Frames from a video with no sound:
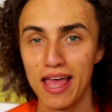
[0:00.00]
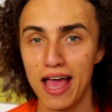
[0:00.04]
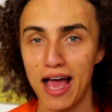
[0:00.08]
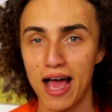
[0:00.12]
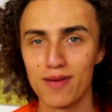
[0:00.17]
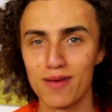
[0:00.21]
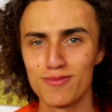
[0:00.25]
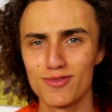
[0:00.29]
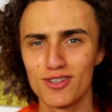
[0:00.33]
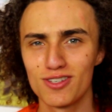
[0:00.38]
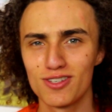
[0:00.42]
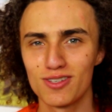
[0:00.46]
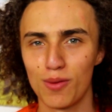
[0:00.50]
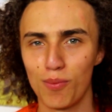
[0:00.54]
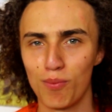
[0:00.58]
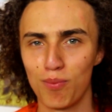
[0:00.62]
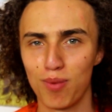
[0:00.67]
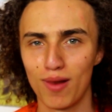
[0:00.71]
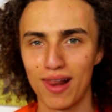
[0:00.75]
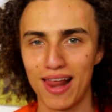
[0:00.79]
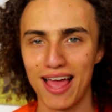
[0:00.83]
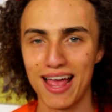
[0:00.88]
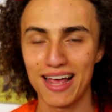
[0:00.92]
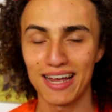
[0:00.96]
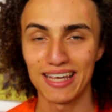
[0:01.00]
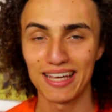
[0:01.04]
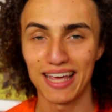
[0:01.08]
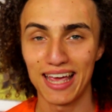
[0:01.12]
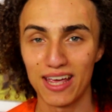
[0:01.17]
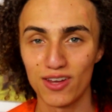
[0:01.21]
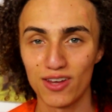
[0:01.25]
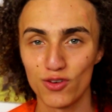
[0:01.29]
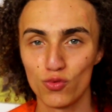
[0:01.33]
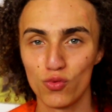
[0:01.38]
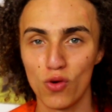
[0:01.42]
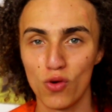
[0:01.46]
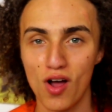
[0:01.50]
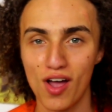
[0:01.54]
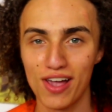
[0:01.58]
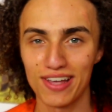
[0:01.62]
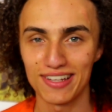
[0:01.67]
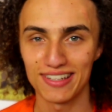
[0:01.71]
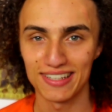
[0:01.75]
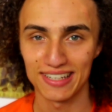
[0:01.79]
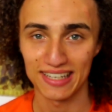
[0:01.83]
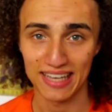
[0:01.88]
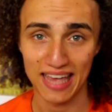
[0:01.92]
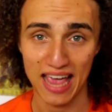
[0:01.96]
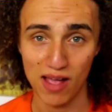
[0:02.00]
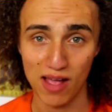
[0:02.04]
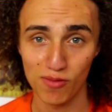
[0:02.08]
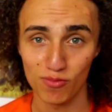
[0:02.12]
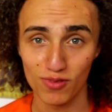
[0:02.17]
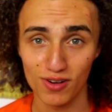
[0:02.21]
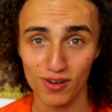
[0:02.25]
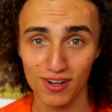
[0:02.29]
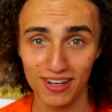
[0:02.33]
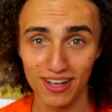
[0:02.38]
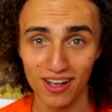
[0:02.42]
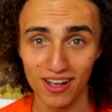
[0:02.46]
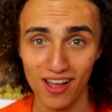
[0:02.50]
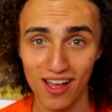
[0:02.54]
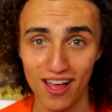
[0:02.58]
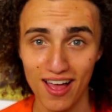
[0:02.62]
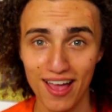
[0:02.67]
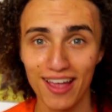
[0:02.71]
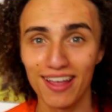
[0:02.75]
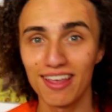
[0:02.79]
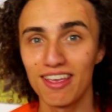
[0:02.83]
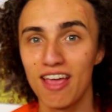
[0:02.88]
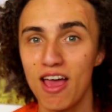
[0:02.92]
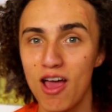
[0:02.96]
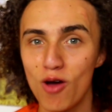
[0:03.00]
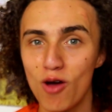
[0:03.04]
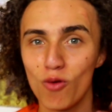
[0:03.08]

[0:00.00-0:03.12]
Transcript: I'm just a black and white camera guy.